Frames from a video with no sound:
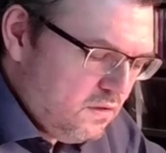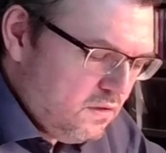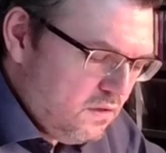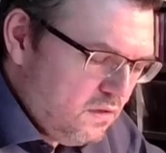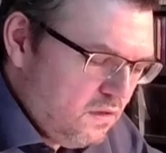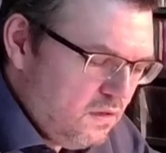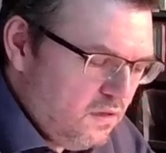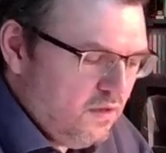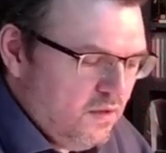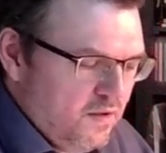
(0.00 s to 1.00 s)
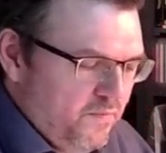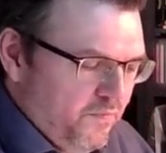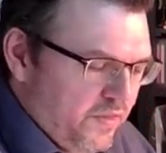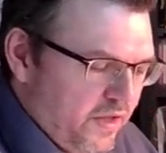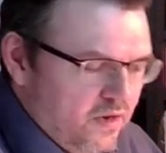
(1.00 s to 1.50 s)
yeah,
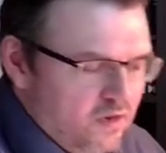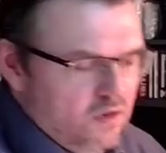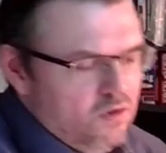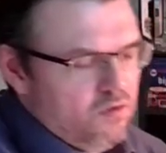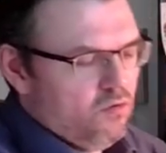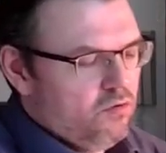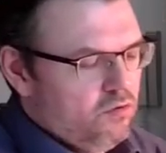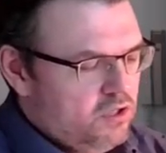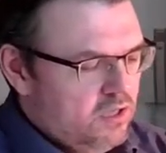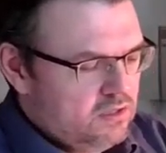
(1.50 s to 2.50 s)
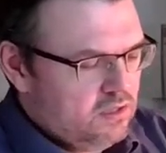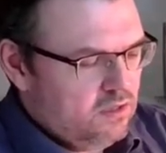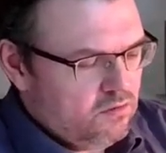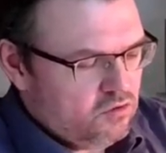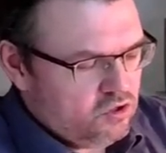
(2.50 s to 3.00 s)
then you could just
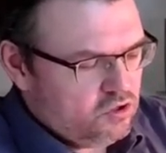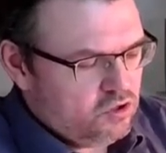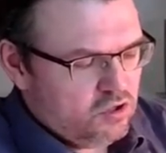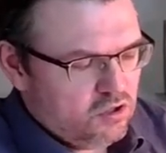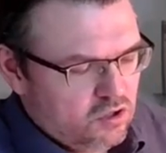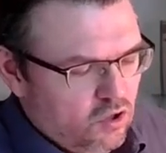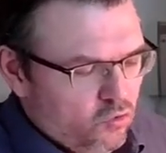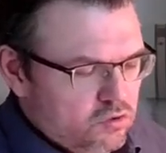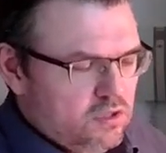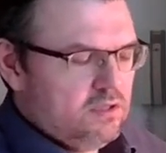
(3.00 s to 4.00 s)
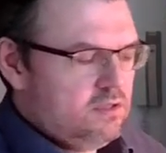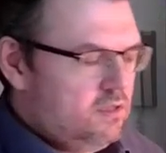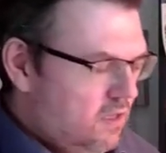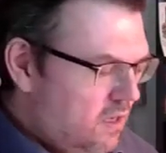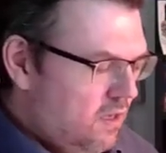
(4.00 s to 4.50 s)
close this.
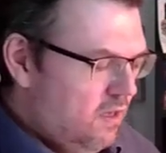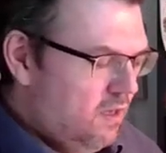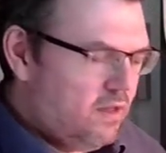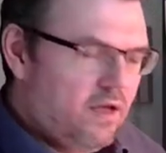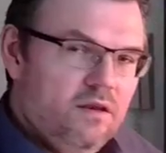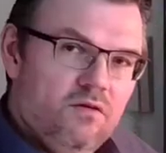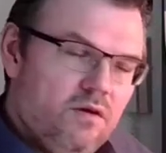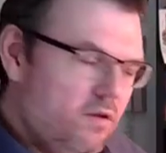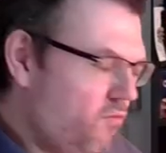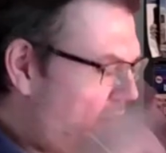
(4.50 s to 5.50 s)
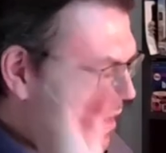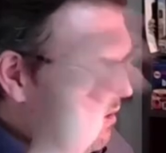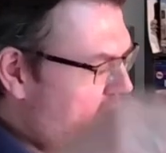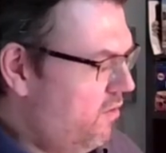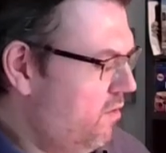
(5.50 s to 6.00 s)
Yeah? Then you could run
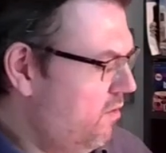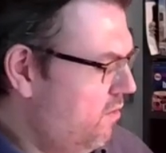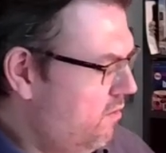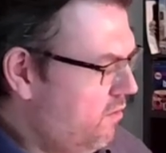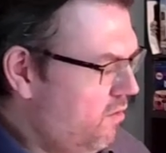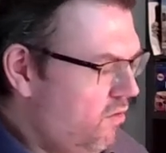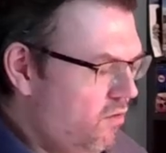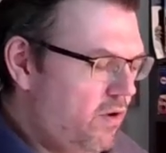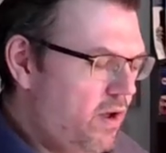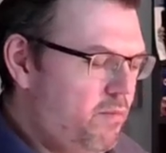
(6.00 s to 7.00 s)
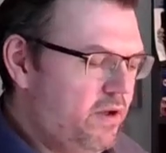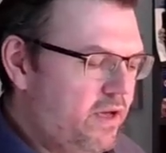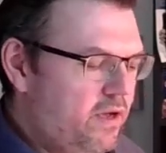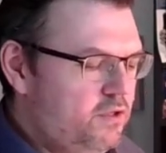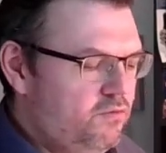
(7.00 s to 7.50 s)
your, your
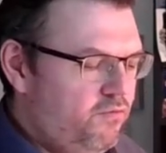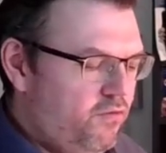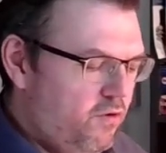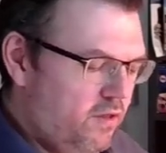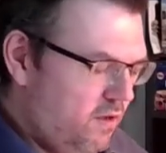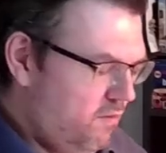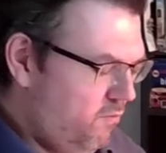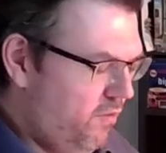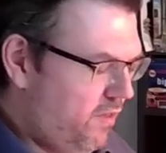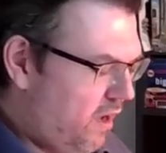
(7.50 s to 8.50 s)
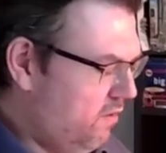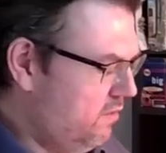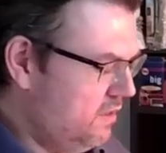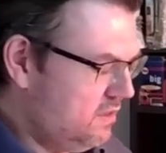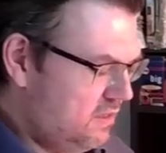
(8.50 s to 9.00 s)
application further without
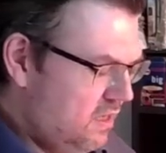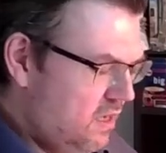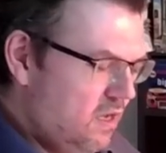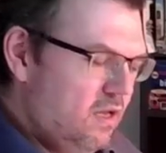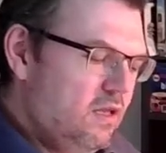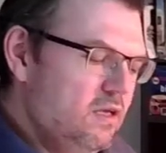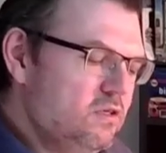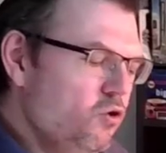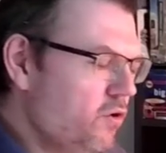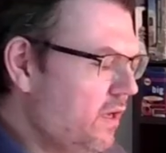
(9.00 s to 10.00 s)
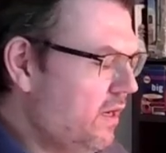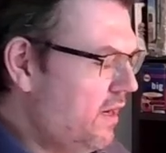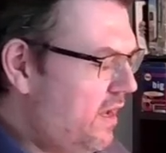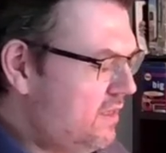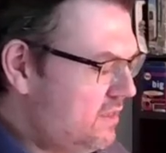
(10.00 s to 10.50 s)
this, this looking
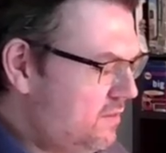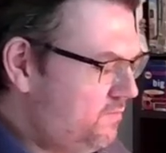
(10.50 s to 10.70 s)
glass.